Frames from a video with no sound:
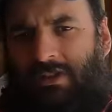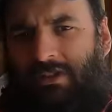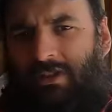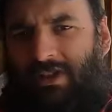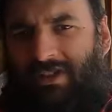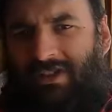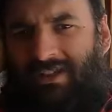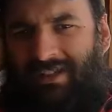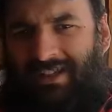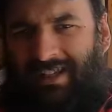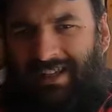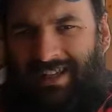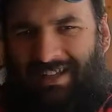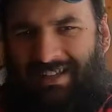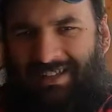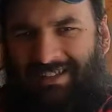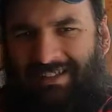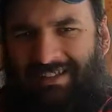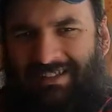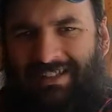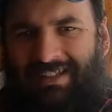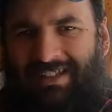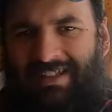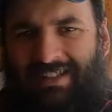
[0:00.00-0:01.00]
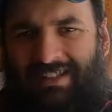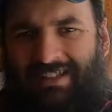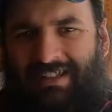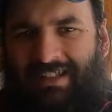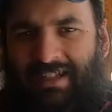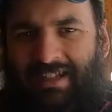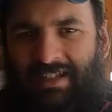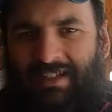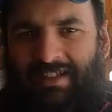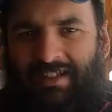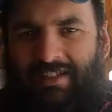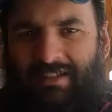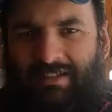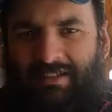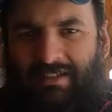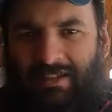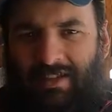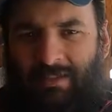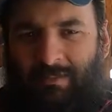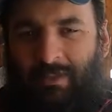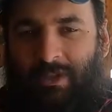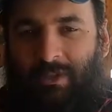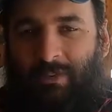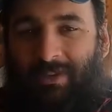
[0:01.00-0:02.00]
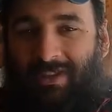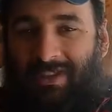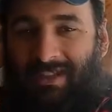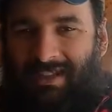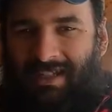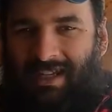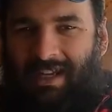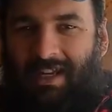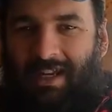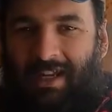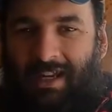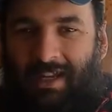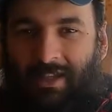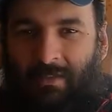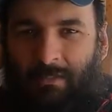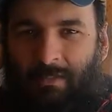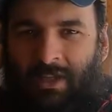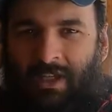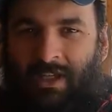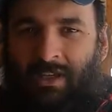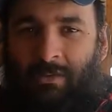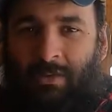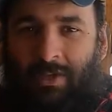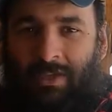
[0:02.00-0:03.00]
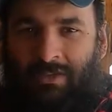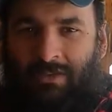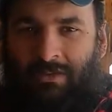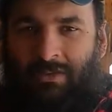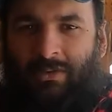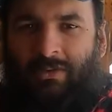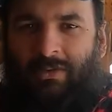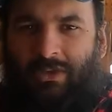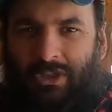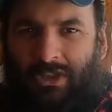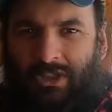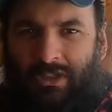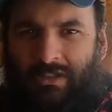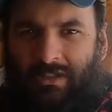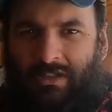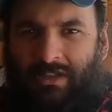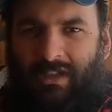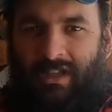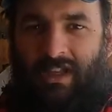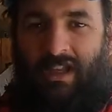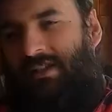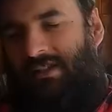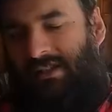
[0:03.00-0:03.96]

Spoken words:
suggest at least getting something with 1080p resolution.